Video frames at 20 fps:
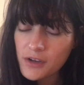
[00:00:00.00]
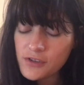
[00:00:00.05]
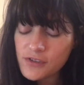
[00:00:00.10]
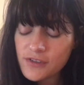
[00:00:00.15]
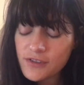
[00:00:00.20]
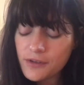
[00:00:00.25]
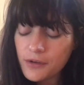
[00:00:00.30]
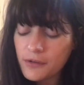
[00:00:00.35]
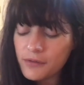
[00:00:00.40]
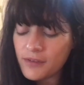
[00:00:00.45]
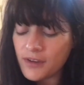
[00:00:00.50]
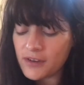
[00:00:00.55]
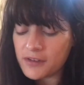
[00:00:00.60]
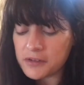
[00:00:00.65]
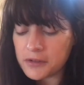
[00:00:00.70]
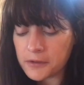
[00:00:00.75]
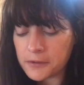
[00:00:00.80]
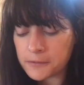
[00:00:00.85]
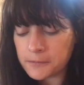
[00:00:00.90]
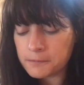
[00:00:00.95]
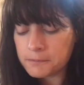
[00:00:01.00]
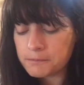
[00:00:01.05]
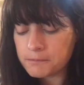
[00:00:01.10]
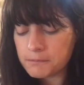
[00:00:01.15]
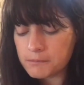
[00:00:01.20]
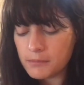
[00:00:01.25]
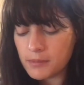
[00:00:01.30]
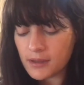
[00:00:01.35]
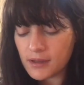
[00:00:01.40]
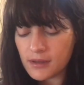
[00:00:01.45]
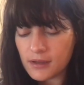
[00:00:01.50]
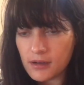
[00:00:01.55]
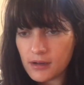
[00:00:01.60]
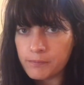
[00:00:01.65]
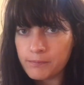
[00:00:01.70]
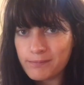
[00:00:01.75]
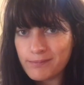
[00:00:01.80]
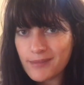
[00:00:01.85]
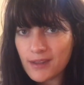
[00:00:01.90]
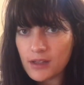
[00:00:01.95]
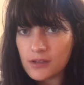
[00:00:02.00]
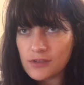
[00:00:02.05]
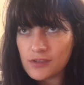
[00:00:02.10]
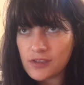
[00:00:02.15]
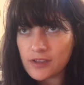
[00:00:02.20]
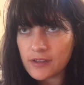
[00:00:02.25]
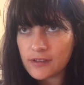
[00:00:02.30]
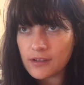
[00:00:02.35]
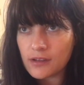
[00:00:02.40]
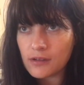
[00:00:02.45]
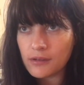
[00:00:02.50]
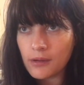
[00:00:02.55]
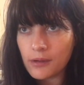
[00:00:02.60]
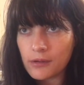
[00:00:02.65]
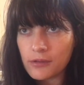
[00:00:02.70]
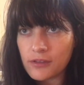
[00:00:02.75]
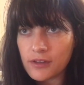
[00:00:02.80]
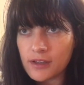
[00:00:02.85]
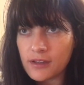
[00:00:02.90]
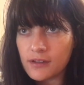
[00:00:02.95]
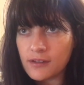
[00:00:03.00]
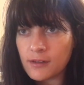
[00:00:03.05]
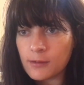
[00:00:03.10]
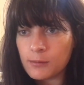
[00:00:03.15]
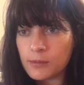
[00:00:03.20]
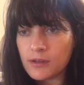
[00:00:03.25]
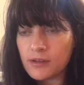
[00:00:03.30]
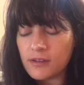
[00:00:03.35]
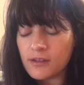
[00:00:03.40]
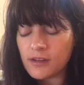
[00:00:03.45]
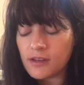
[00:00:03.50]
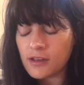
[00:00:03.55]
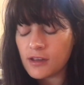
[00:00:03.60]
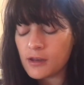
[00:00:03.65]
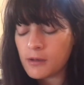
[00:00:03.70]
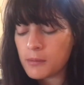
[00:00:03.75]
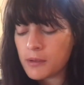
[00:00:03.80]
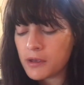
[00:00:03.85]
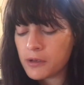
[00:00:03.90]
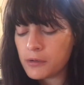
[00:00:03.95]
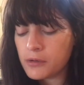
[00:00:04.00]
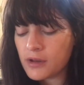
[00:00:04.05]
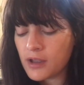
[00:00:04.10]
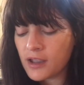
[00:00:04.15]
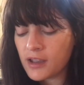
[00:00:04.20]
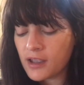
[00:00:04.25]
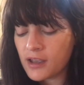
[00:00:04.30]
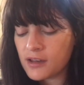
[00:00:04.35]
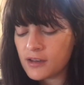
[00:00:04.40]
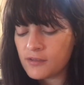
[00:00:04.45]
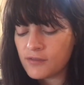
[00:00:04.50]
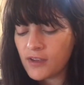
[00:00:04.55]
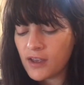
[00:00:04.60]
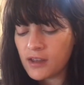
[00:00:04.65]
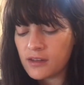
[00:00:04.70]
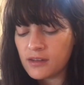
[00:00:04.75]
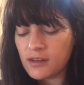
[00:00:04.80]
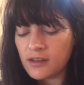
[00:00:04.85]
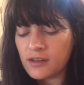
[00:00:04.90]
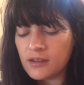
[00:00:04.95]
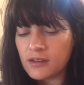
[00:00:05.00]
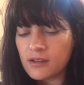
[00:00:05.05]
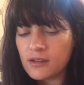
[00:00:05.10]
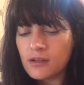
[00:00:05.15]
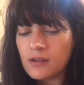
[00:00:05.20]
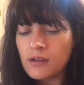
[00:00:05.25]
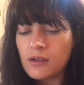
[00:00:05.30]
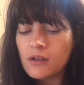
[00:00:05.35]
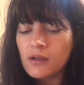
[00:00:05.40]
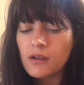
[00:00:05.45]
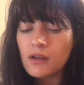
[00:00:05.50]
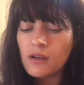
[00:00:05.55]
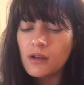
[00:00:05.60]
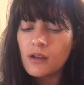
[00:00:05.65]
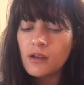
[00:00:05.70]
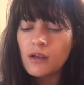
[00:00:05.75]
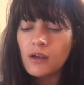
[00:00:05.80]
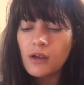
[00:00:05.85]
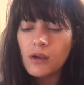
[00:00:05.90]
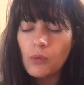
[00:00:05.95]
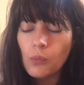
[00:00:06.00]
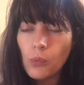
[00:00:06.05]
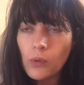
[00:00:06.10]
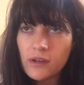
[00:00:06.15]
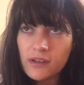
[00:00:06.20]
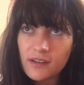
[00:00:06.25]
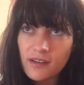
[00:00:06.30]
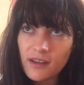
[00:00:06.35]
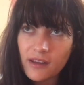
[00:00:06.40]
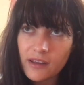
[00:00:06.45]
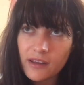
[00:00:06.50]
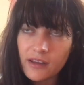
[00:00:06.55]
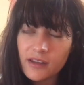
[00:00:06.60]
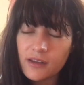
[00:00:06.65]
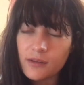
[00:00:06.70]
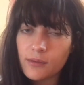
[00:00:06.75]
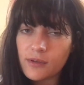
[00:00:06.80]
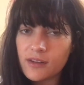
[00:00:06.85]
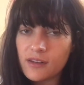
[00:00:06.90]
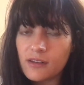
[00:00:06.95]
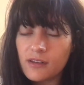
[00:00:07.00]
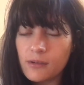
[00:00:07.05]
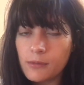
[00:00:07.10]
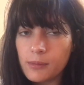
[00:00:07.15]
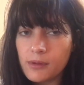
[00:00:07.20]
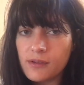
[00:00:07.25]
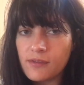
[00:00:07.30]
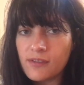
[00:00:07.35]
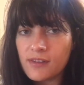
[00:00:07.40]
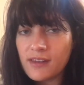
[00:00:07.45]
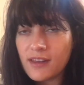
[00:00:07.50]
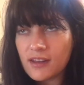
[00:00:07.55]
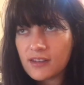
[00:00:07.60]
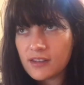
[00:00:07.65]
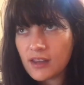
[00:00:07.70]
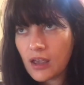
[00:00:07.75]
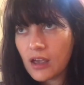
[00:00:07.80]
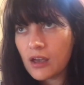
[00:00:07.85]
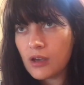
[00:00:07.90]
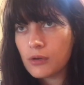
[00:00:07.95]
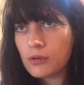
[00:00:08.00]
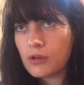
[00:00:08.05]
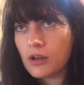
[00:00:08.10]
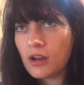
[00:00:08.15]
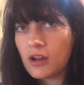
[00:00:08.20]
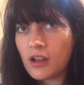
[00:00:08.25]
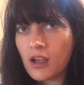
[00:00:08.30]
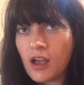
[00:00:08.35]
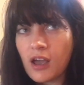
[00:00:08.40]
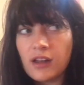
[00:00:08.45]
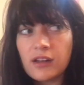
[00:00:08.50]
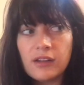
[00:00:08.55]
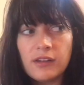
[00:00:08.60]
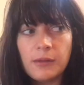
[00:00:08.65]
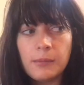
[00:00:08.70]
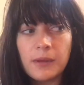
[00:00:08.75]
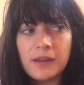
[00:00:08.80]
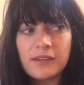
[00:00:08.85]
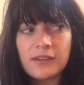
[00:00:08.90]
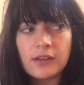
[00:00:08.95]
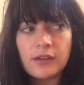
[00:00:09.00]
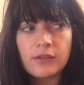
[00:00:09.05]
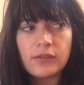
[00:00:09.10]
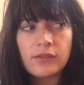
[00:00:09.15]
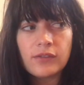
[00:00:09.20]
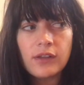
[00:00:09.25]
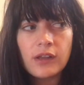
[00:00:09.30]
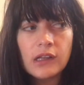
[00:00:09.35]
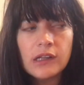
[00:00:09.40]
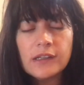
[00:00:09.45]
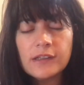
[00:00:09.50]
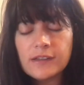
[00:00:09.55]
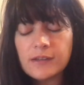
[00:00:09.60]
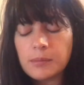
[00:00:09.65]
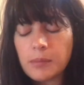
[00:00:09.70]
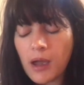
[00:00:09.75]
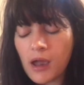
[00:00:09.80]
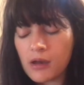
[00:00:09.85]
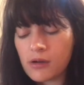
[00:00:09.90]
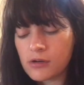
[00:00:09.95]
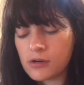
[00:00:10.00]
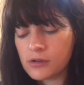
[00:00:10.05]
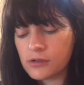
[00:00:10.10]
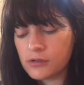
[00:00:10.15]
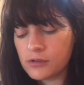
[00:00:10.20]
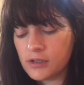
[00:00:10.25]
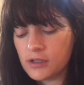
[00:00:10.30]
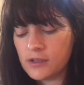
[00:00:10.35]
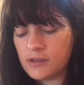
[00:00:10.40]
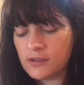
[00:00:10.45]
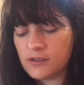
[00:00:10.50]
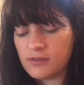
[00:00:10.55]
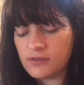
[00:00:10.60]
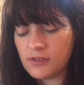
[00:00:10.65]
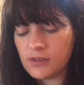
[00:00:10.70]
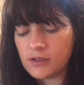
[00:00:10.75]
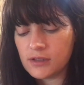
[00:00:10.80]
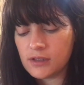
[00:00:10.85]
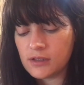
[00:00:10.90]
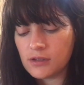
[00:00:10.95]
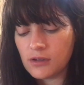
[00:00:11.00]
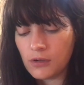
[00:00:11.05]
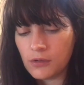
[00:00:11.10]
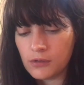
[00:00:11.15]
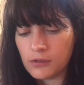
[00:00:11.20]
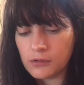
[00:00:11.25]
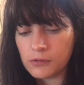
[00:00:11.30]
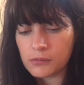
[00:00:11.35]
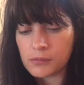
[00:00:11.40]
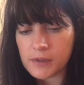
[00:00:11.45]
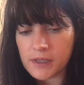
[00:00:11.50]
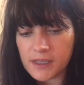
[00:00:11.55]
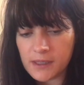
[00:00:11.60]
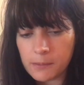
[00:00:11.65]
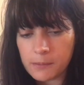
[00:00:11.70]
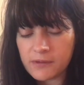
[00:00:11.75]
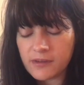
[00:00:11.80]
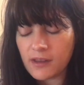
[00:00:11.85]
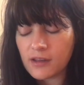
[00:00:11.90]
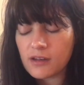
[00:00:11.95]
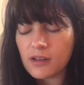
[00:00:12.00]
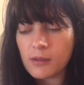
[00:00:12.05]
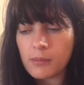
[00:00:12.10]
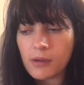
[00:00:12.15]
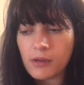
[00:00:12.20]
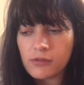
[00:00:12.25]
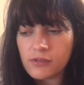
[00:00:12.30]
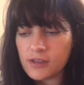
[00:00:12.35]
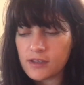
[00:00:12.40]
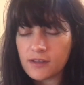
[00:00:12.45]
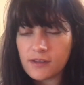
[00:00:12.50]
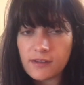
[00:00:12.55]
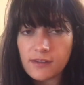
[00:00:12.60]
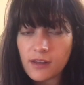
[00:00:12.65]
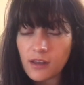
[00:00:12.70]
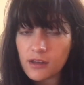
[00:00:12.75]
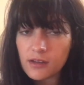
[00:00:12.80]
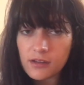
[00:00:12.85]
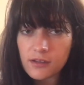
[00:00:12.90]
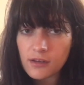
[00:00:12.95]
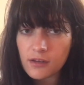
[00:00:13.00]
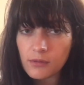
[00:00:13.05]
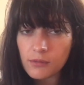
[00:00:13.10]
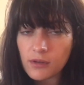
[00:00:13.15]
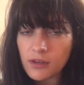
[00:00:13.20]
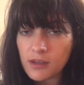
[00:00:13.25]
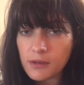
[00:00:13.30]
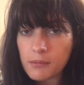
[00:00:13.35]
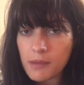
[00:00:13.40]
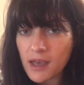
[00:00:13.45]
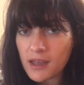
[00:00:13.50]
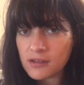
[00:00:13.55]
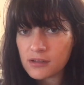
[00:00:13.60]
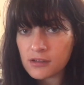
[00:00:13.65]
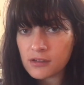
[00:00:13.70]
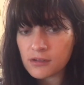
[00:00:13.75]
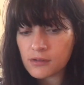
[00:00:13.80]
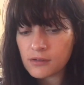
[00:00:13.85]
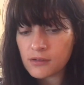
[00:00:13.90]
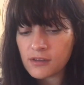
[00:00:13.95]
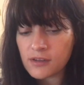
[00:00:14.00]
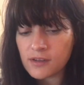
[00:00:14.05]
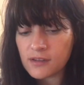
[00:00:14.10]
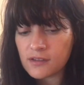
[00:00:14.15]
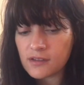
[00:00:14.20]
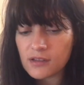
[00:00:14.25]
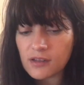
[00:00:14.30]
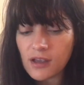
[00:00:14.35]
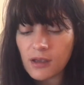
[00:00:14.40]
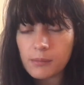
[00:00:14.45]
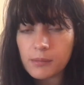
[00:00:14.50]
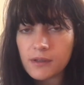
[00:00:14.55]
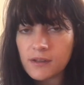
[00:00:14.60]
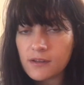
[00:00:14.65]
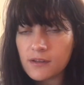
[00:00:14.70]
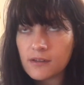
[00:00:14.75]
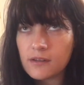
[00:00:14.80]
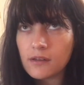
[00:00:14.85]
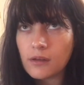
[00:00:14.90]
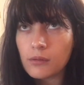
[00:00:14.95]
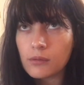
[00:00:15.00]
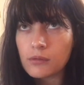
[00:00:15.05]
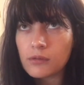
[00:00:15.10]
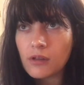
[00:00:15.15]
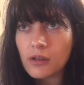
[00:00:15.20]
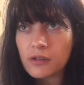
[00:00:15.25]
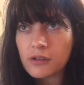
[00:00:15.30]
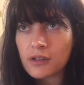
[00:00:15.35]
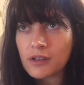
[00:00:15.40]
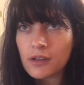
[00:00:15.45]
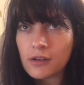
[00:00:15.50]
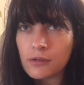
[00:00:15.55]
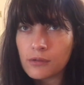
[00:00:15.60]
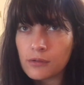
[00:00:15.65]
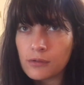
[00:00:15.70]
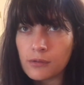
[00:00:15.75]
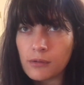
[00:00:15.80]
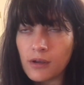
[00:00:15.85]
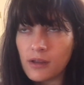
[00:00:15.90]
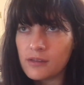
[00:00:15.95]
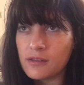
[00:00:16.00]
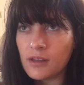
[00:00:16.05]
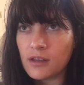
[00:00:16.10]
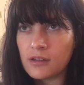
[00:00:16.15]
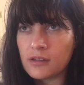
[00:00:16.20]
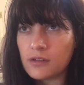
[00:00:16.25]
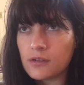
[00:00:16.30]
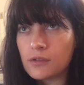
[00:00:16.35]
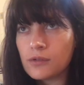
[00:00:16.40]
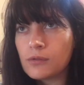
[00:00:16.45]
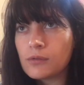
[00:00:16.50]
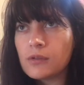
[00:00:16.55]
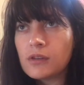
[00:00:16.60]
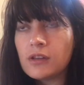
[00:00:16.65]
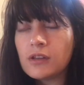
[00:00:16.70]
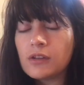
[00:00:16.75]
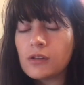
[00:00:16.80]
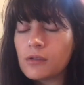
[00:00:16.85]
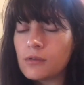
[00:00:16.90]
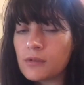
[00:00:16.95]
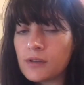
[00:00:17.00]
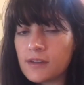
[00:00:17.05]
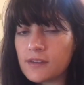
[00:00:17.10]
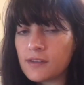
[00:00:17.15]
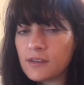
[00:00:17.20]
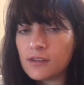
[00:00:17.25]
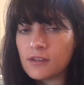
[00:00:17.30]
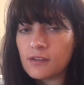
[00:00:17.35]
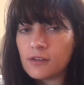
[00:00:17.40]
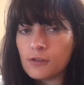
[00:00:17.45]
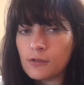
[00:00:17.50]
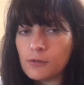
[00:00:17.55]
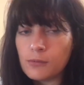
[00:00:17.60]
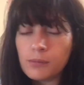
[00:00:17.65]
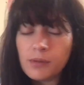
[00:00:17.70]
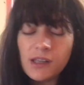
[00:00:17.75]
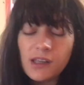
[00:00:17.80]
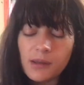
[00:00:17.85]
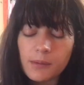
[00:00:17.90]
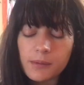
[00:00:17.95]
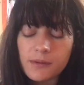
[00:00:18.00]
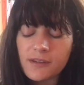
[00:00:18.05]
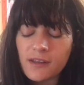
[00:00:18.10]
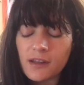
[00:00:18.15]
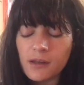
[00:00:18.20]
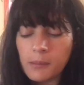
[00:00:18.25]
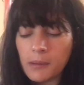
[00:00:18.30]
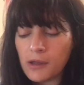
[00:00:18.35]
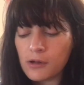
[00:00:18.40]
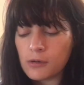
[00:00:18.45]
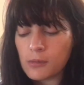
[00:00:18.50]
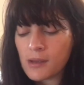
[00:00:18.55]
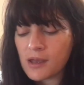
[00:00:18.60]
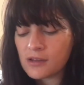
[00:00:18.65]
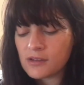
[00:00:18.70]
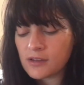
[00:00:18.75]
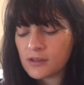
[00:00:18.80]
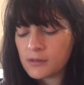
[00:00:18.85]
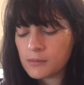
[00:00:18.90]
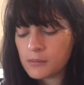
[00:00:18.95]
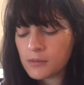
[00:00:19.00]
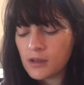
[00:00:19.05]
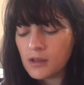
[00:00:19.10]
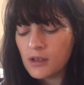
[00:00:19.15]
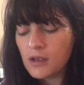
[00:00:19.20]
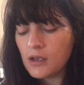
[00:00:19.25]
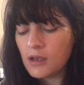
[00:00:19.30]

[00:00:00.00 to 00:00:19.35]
It's not very long, but just a lot of things I've been thinking about. I kind of had like one day there was a little bit of a letdown, and I kind of let myself spiral into feeling all really upset about things that didn't really matter, things that happened so long ago that there's really no reason to be upset about them.